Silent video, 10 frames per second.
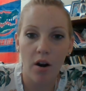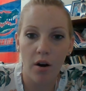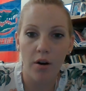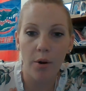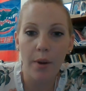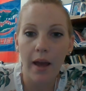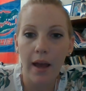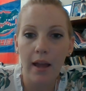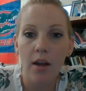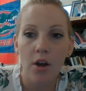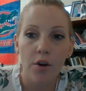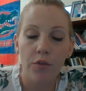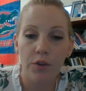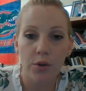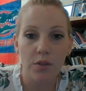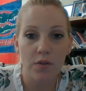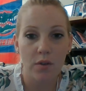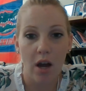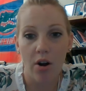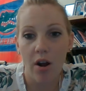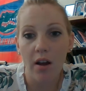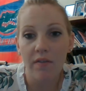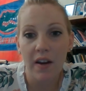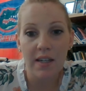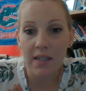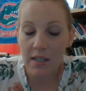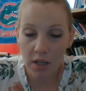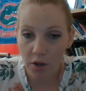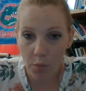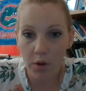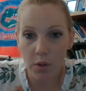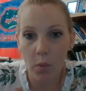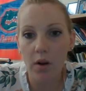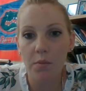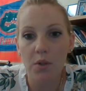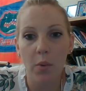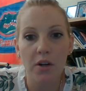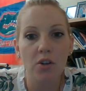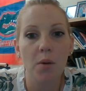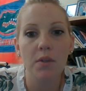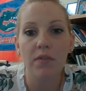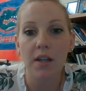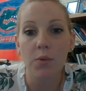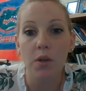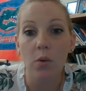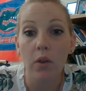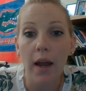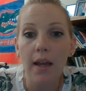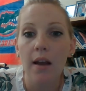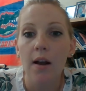are okay. For those of you that are not in vet assisting, you're more than welcome to wear scrubs if that's what you would like.